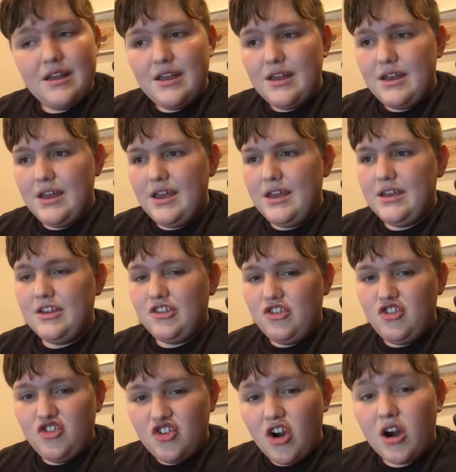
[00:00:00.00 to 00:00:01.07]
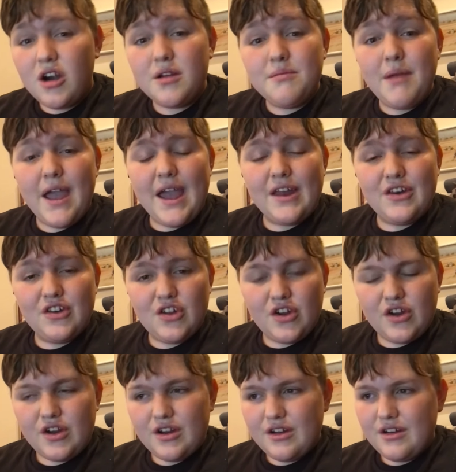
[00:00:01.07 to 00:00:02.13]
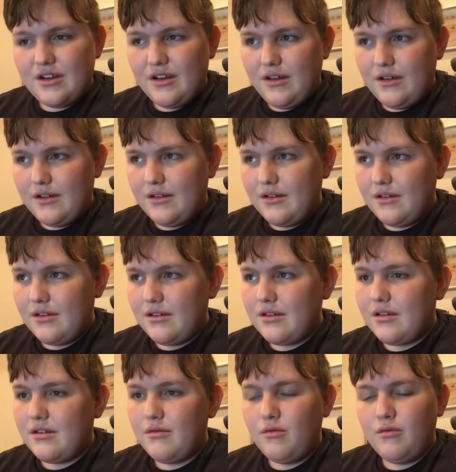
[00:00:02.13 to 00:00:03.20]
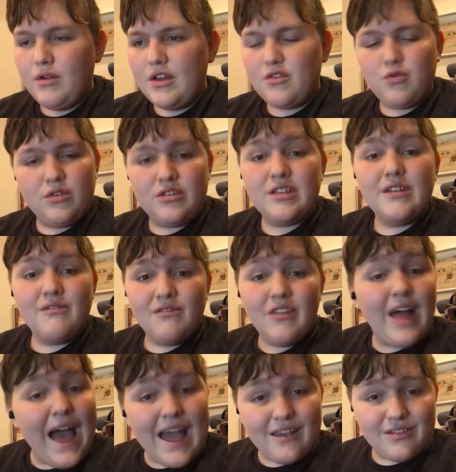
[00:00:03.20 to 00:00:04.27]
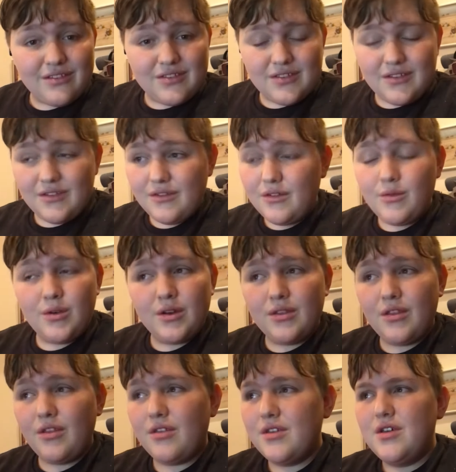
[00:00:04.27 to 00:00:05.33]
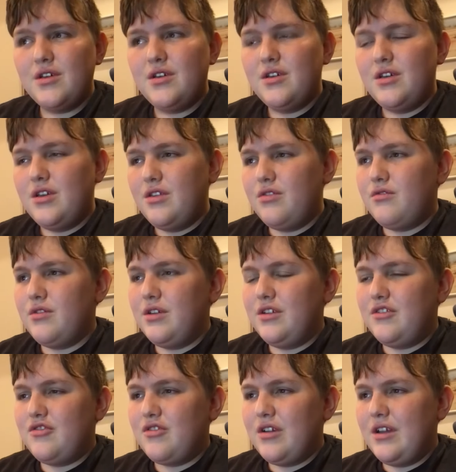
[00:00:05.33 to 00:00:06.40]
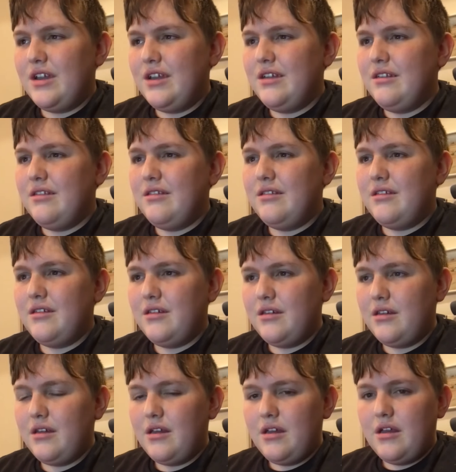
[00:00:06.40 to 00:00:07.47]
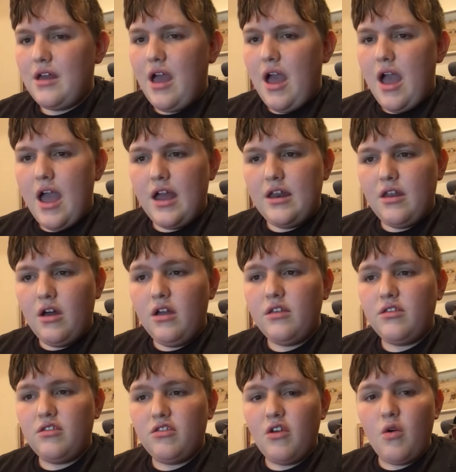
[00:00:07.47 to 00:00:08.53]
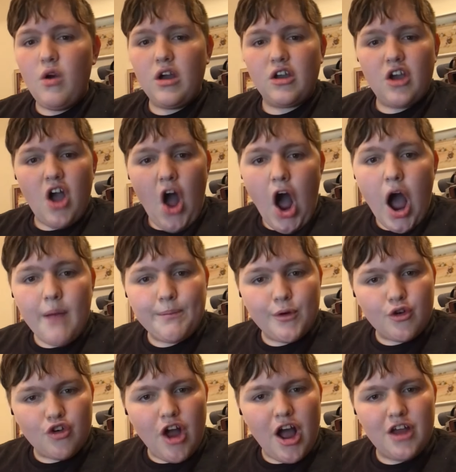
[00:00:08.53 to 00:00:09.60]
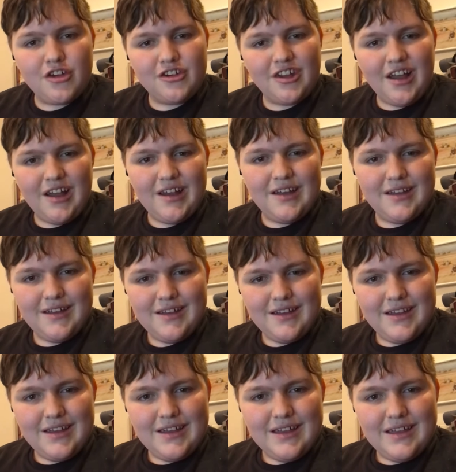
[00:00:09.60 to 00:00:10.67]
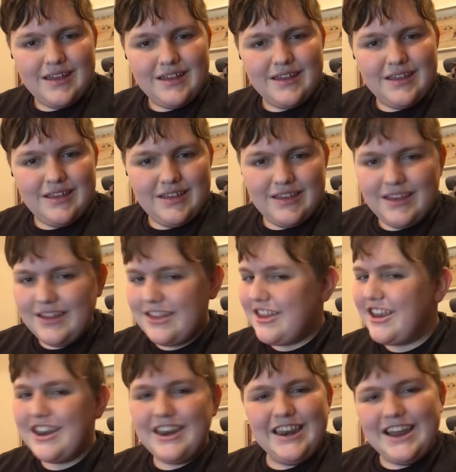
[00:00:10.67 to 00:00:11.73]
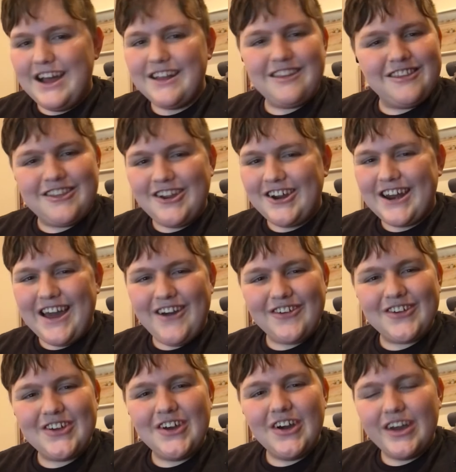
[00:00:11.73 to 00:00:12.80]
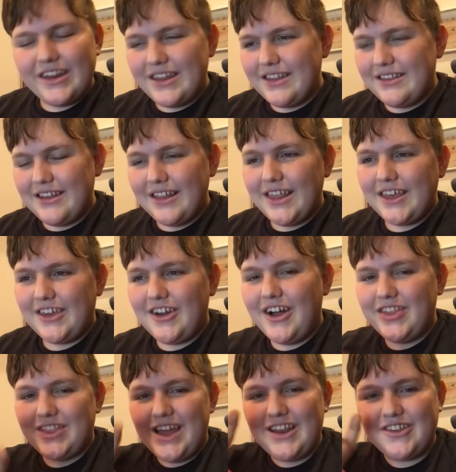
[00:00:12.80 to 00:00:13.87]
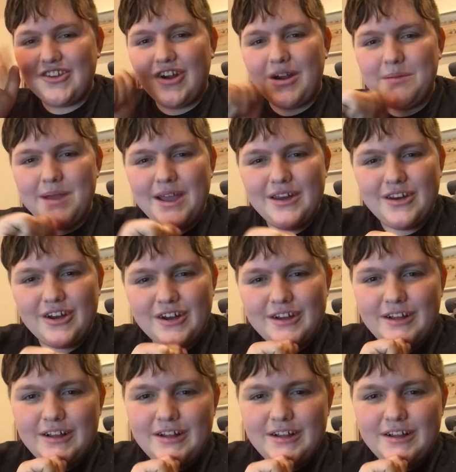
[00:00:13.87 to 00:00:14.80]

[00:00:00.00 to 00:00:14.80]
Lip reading: a Charmander, which was the last one of the three trades, and also a Copperajah. It did not start out good until I got that Charmander.